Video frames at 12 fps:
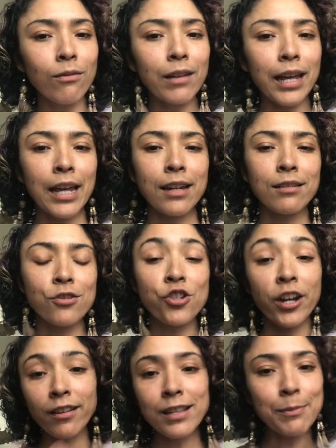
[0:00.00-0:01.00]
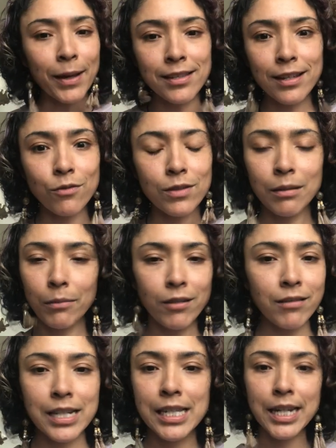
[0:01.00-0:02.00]
and share this message with somebody who
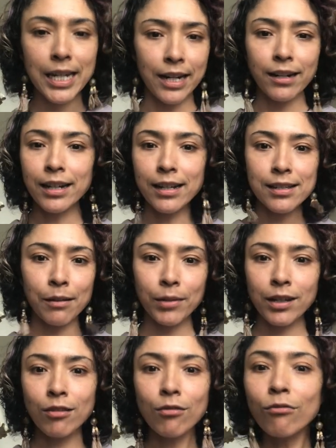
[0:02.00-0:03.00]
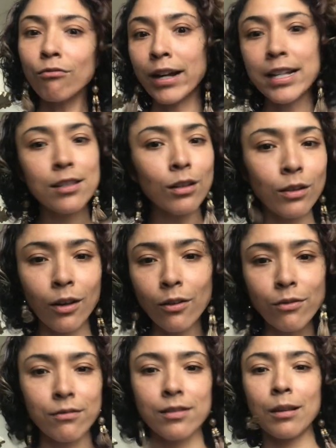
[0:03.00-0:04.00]
needs to hear it, somebody who runs
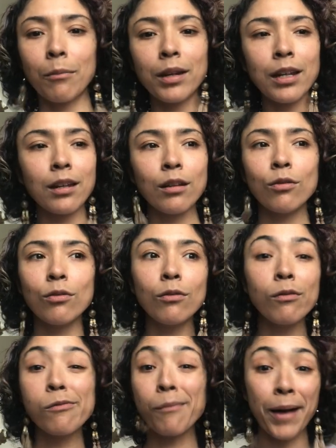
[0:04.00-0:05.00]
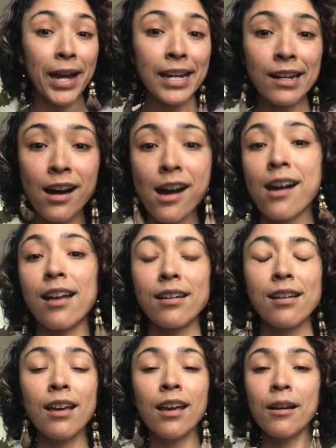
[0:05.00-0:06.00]
alone, somebody who might not
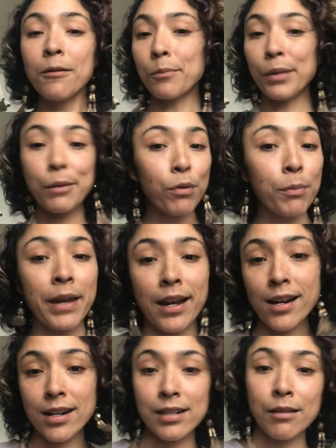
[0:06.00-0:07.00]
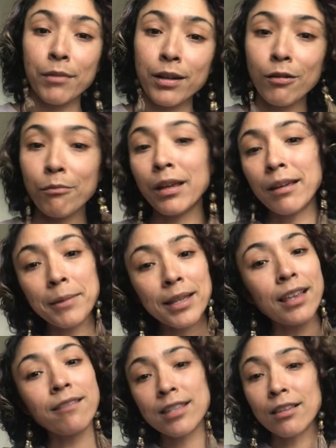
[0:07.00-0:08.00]
be prepared, somebody who maybe
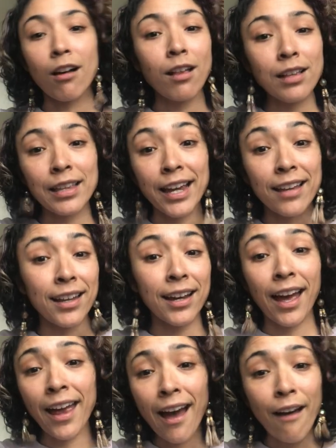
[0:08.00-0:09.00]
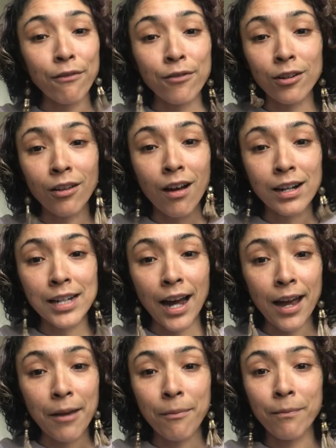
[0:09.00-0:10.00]
lives in La La Land like I have for a long
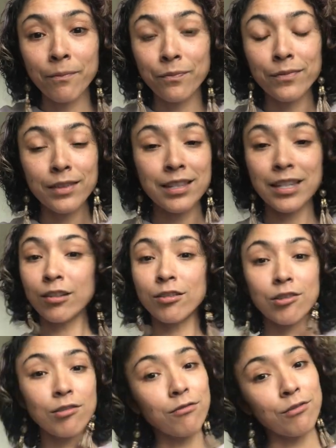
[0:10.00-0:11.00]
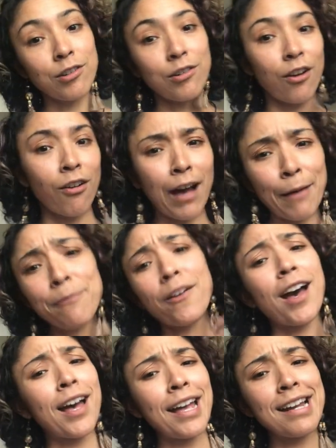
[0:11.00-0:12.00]
time, still do, I'm
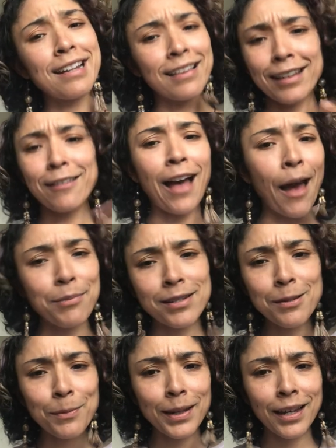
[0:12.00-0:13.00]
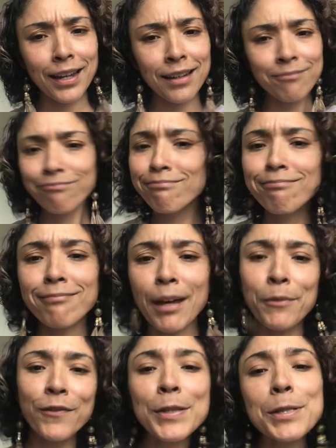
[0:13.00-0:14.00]
fine, nothing will happen to me,
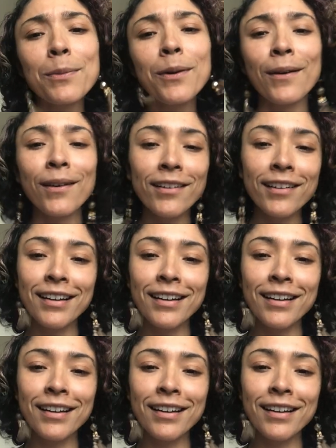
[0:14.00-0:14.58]
I'm invincible.